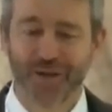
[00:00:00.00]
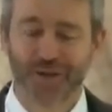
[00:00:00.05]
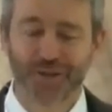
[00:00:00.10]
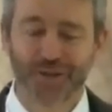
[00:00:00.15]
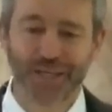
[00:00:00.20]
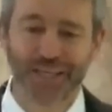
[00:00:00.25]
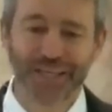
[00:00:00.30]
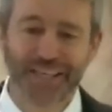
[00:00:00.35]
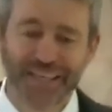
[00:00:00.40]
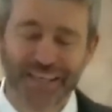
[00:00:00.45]
You
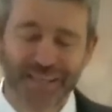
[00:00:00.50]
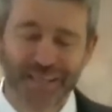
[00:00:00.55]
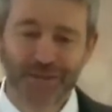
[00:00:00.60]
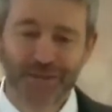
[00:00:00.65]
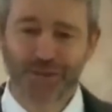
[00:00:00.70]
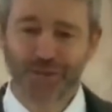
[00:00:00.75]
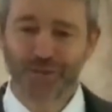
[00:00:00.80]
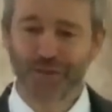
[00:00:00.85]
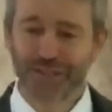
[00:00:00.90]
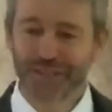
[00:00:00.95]
see,
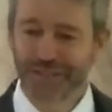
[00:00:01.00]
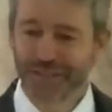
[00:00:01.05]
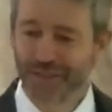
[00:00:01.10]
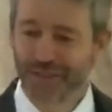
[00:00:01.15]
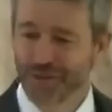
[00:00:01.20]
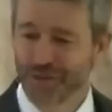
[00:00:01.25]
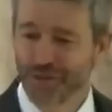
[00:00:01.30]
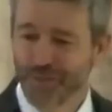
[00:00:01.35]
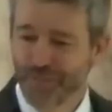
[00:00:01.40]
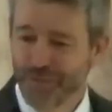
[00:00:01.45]
this
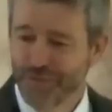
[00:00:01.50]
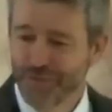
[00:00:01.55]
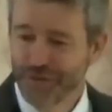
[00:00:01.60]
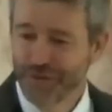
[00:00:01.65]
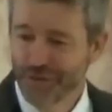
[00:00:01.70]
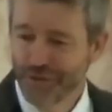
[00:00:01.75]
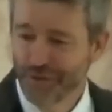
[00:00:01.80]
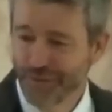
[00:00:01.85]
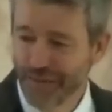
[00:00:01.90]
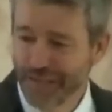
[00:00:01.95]
wasn't a
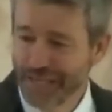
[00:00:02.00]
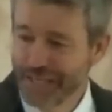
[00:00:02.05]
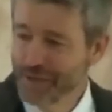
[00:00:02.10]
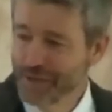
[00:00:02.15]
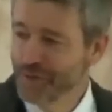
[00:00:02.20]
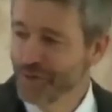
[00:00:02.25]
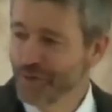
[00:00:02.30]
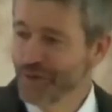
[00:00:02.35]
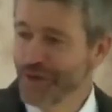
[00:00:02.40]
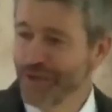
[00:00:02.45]
superficial
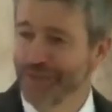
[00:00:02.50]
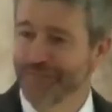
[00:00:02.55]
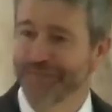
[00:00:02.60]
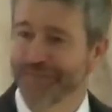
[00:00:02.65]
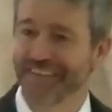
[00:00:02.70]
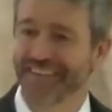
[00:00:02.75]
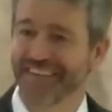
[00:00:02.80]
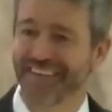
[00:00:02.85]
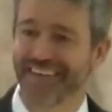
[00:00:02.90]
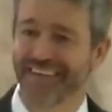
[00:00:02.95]
relationship.
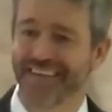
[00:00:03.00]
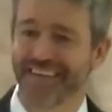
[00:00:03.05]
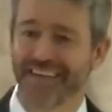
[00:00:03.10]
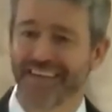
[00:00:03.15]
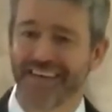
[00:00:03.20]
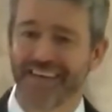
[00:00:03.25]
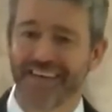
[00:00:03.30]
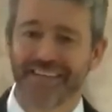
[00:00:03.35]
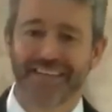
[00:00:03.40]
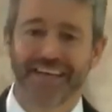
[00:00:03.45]

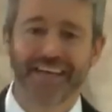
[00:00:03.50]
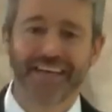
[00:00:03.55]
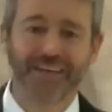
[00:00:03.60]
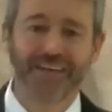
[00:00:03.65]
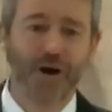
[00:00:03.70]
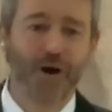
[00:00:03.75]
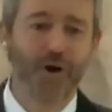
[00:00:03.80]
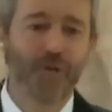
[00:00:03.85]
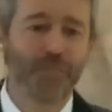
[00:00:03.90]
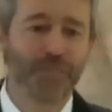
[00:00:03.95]
They
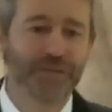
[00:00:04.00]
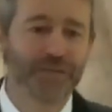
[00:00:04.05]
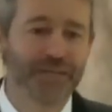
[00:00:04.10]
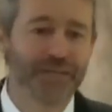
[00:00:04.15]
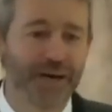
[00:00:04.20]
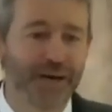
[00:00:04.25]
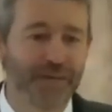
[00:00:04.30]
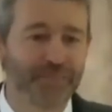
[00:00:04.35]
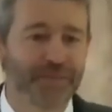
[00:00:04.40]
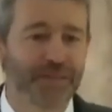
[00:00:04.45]
had
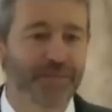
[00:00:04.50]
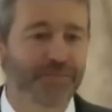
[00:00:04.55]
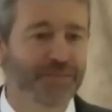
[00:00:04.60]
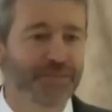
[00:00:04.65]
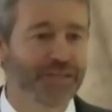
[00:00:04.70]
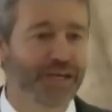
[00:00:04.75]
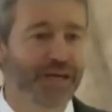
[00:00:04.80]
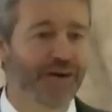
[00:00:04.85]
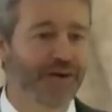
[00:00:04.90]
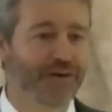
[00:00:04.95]
opened up
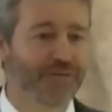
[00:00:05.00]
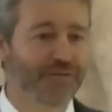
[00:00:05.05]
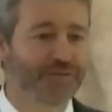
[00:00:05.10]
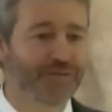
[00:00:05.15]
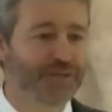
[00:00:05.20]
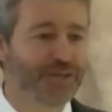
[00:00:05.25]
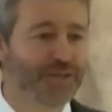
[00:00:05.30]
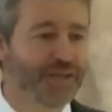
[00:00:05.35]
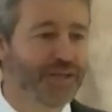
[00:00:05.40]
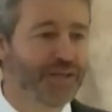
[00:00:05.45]

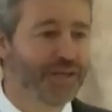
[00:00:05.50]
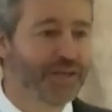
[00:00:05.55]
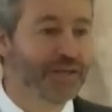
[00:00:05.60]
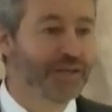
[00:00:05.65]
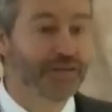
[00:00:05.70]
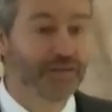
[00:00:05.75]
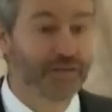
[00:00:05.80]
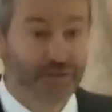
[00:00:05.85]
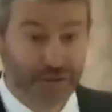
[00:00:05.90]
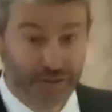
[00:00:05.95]
themselves
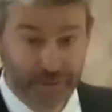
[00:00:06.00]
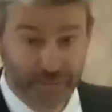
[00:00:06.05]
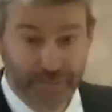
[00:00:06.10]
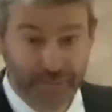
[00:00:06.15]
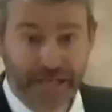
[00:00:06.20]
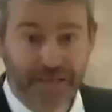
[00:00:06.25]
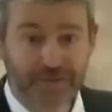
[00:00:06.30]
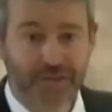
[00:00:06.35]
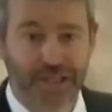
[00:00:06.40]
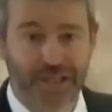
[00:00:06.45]
to the
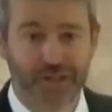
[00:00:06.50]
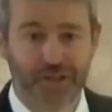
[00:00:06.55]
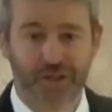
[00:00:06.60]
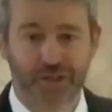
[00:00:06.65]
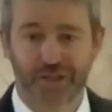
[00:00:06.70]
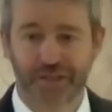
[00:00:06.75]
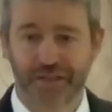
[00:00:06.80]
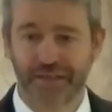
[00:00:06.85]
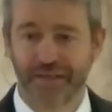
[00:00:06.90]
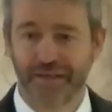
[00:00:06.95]

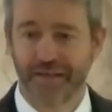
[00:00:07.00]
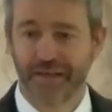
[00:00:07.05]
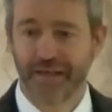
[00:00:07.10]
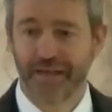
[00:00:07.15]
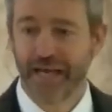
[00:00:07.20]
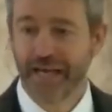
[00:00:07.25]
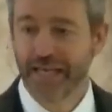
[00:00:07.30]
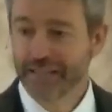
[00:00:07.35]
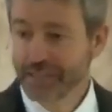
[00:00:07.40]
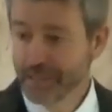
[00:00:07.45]
message
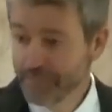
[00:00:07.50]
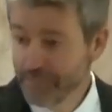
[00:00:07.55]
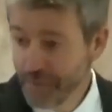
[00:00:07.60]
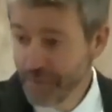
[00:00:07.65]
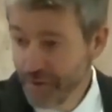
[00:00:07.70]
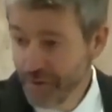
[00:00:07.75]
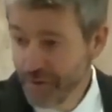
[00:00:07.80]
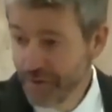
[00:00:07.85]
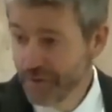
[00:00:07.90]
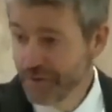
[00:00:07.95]
and to
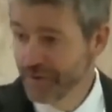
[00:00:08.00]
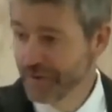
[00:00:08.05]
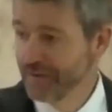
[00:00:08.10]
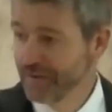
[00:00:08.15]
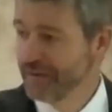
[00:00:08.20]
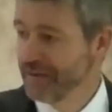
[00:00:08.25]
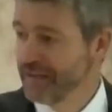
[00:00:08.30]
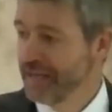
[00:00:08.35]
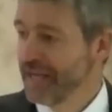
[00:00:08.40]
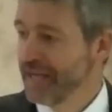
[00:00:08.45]
Paul
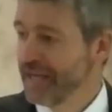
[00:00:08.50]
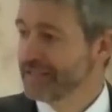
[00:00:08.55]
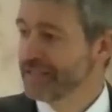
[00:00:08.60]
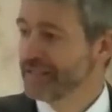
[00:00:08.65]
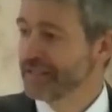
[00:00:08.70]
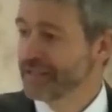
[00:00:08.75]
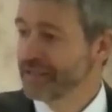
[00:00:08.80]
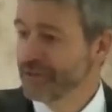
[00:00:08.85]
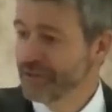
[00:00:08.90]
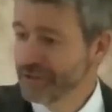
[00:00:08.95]
and
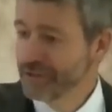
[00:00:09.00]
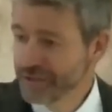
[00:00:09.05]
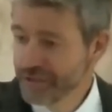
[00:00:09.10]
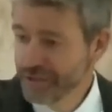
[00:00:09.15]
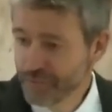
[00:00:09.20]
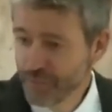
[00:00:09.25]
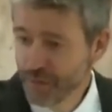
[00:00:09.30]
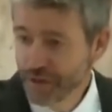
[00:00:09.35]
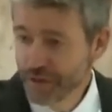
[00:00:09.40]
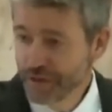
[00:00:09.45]
to the
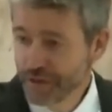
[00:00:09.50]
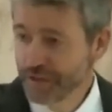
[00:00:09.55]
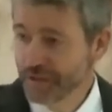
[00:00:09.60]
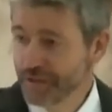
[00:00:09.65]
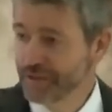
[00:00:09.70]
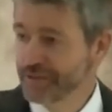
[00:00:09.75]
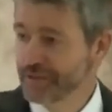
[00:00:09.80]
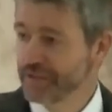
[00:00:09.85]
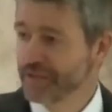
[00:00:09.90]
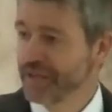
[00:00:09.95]
Christian
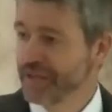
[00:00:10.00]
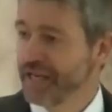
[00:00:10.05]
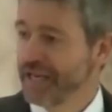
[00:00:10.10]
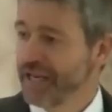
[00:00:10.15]
workers.